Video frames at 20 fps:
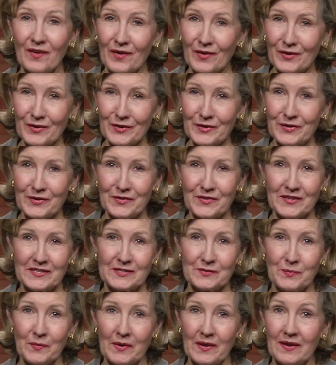Earlier
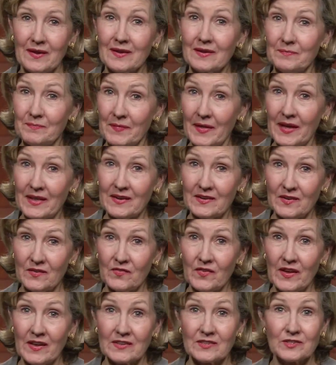this week, at an
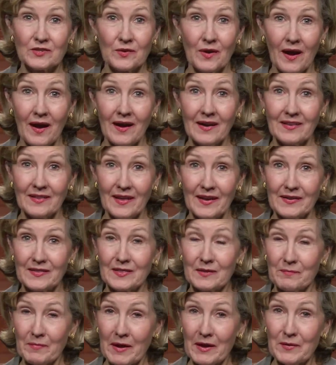event to highlight
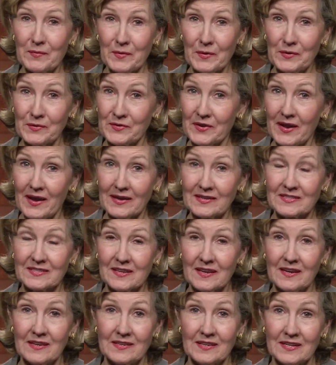the payroll tax
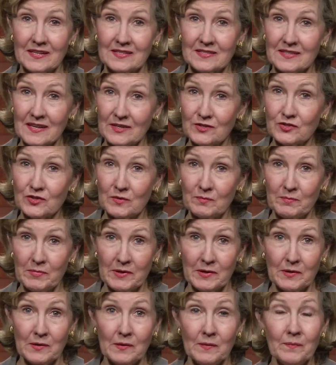cut extension
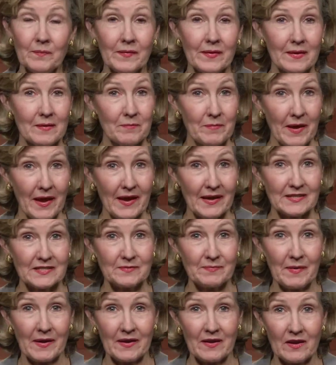bill
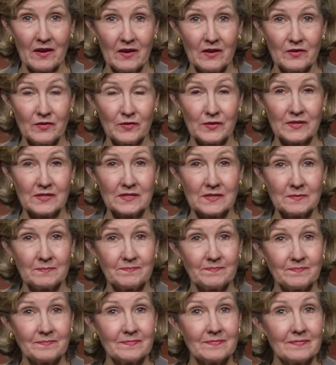passed by Congress,
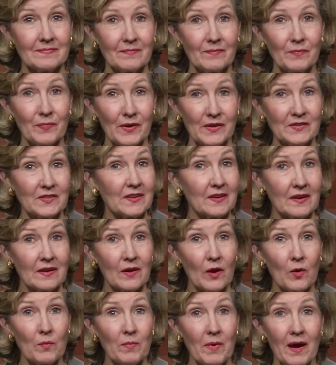President
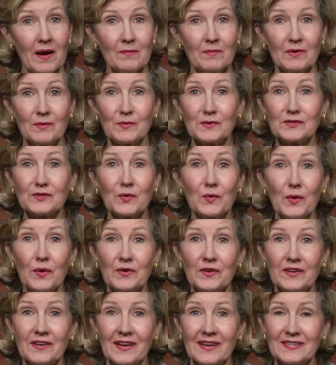Obama was
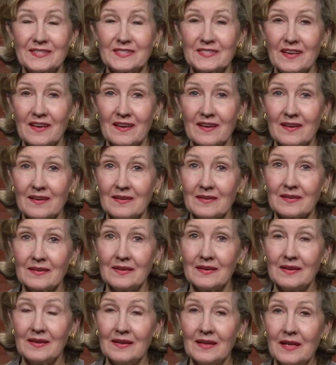quoted as saying,
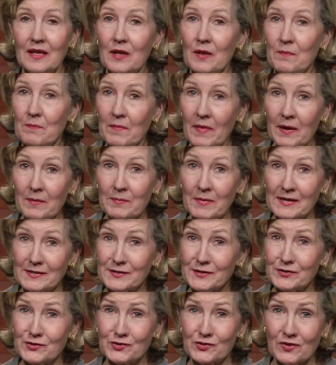"My
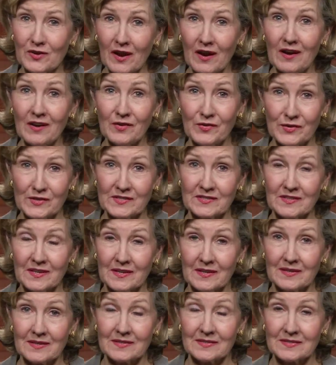message to Congress
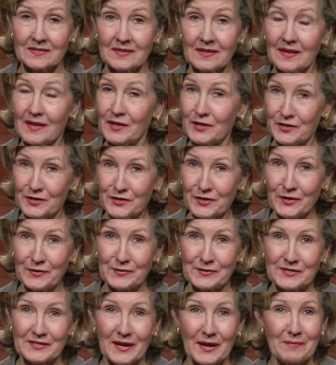is,
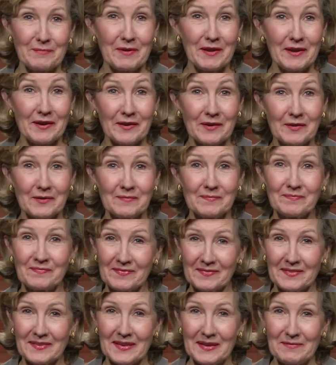don't stop here,
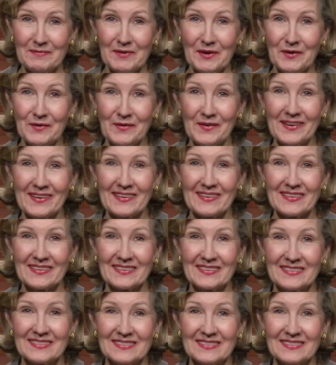keep going."